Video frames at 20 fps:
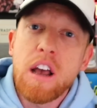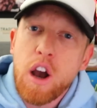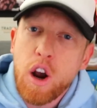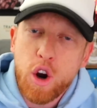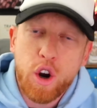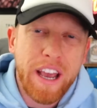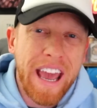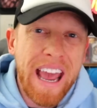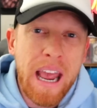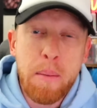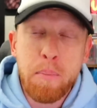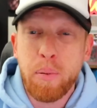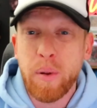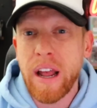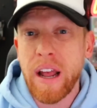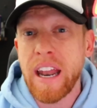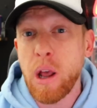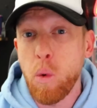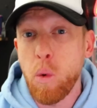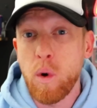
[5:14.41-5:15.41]
Her game
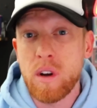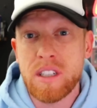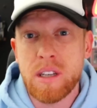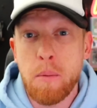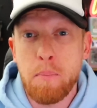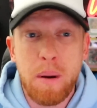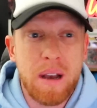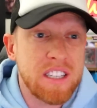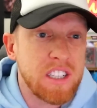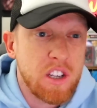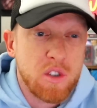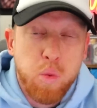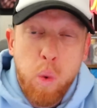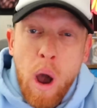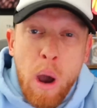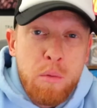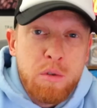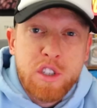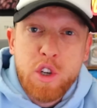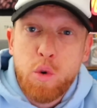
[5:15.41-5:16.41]
planning wasn't the best because
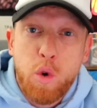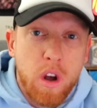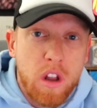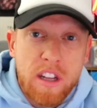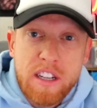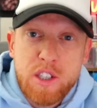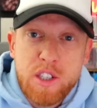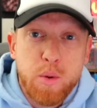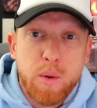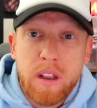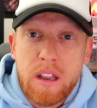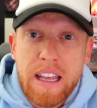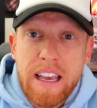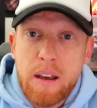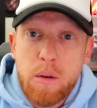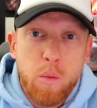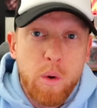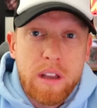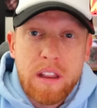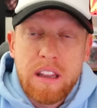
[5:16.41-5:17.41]
why would you clinch with
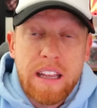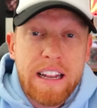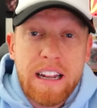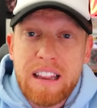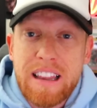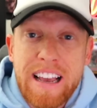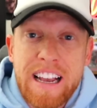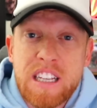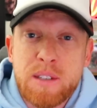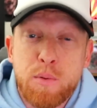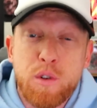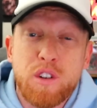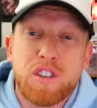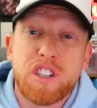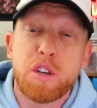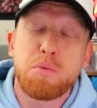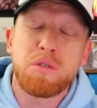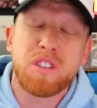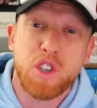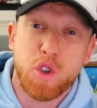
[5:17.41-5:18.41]
Lena Landsberg?
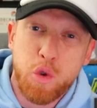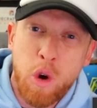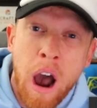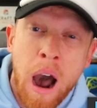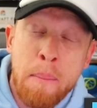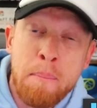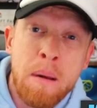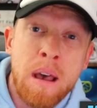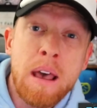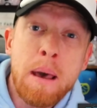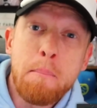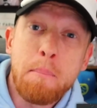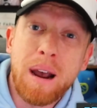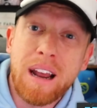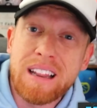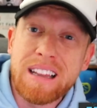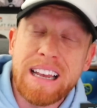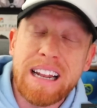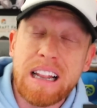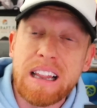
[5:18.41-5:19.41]
She was dropped by
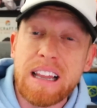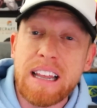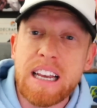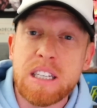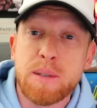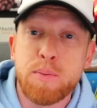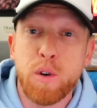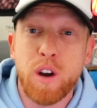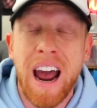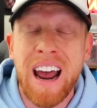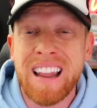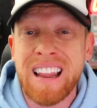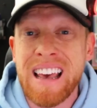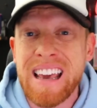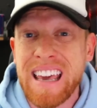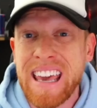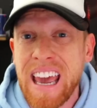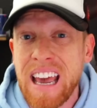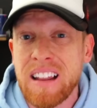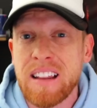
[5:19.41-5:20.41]
Lena Landsberg. I
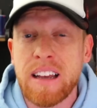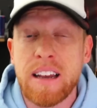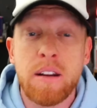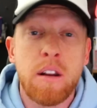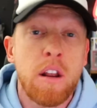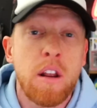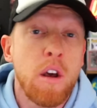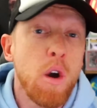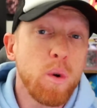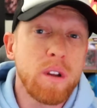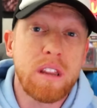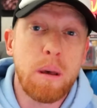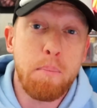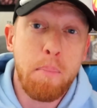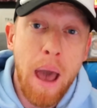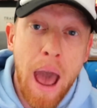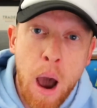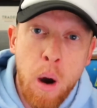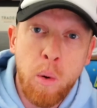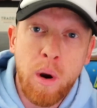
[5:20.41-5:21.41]
like Ketlen with the
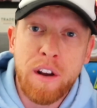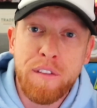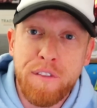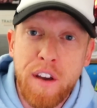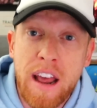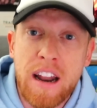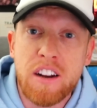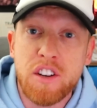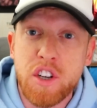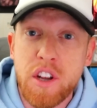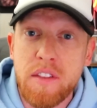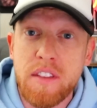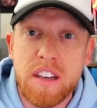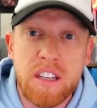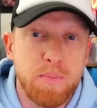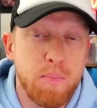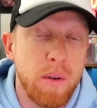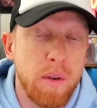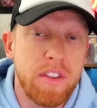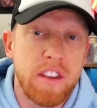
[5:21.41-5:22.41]
power advantage in
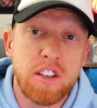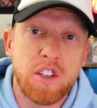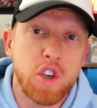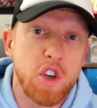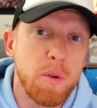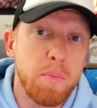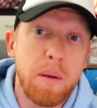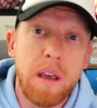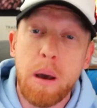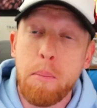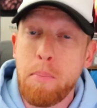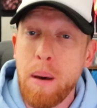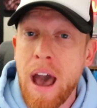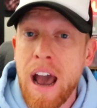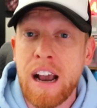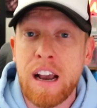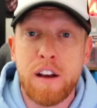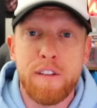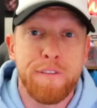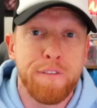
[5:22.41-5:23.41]
this, but this could be a
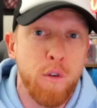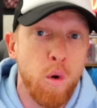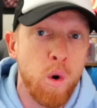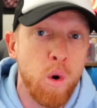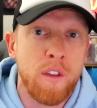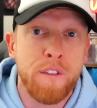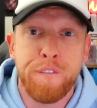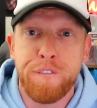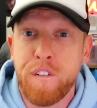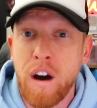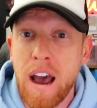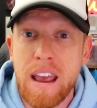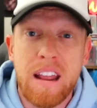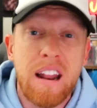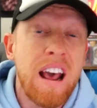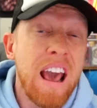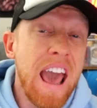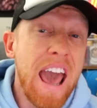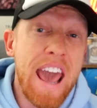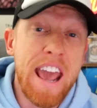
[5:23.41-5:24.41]
back and forth fight,
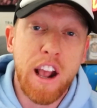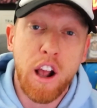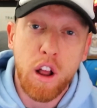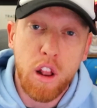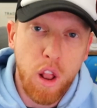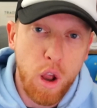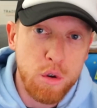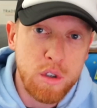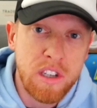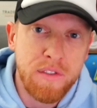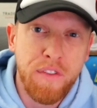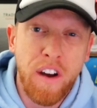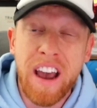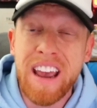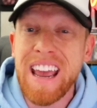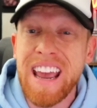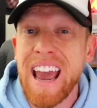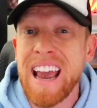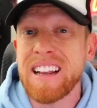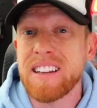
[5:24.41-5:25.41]
a close
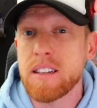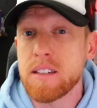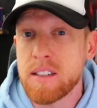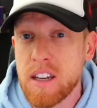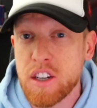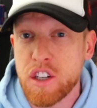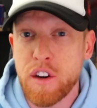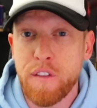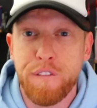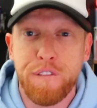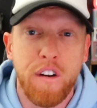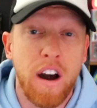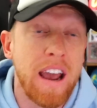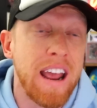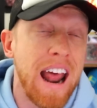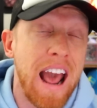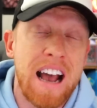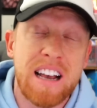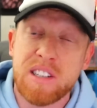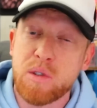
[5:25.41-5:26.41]
fight, a decision
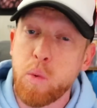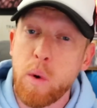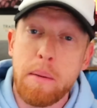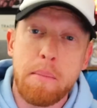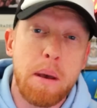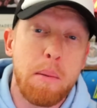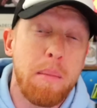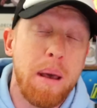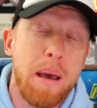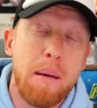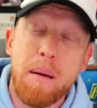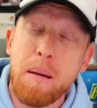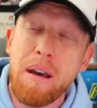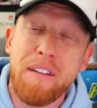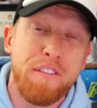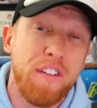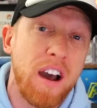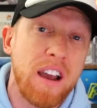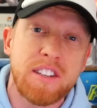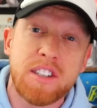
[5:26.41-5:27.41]
fight, as women MMA
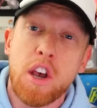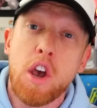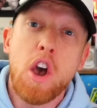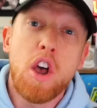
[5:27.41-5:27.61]
fights